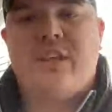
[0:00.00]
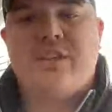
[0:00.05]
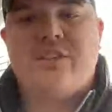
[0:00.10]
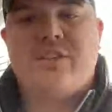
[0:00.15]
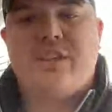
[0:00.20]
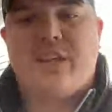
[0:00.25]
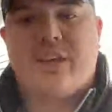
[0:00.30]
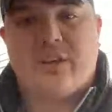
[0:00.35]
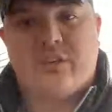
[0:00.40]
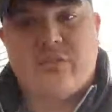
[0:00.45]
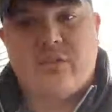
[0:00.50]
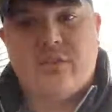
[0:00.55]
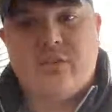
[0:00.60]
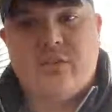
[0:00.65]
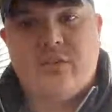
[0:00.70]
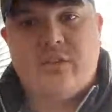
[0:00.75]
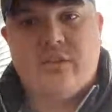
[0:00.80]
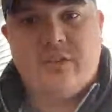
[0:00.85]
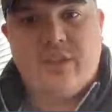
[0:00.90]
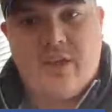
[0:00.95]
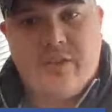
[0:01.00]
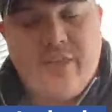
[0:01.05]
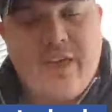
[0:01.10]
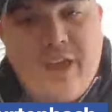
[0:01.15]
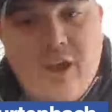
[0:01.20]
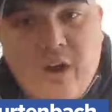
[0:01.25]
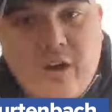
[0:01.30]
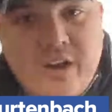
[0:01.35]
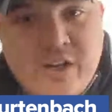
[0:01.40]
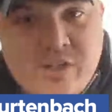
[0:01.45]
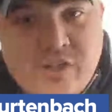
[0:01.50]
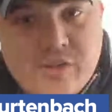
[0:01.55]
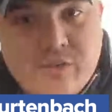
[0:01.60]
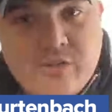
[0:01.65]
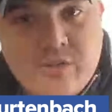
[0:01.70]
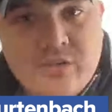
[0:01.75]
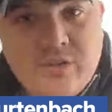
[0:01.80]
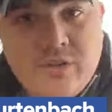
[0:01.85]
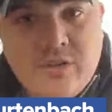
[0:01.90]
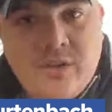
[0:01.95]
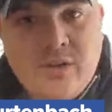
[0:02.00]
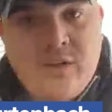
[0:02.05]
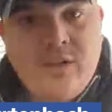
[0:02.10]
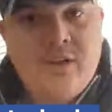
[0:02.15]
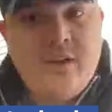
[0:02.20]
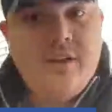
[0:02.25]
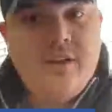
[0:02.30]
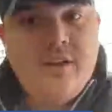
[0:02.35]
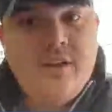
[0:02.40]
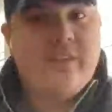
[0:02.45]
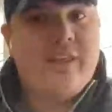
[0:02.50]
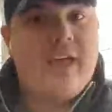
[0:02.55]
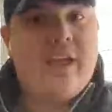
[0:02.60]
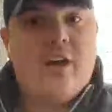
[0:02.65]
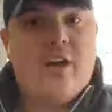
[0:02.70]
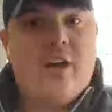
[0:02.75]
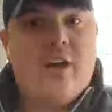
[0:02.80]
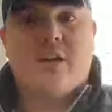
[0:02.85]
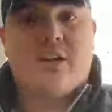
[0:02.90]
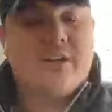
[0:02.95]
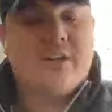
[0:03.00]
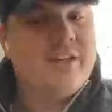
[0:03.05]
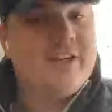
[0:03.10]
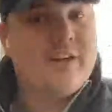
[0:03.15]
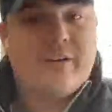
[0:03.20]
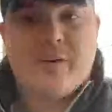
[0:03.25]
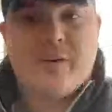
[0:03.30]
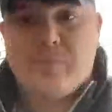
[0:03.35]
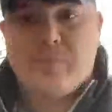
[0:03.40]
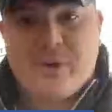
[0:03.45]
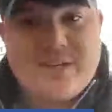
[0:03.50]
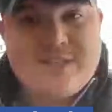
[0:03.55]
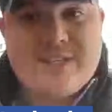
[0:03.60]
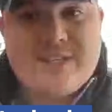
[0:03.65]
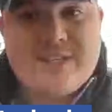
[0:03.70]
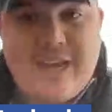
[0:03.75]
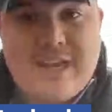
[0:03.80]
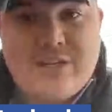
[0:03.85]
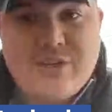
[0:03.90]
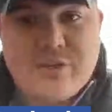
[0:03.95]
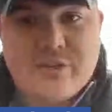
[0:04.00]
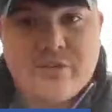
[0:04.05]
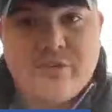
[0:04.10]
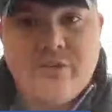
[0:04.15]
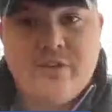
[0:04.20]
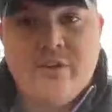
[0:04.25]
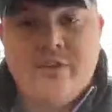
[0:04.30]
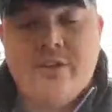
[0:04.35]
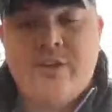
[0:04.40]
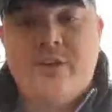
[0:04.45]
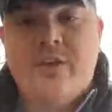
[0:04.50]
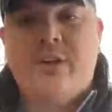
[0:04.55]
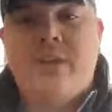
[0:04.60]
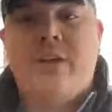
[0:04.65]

these things. They are issues. They are clear and present dangers.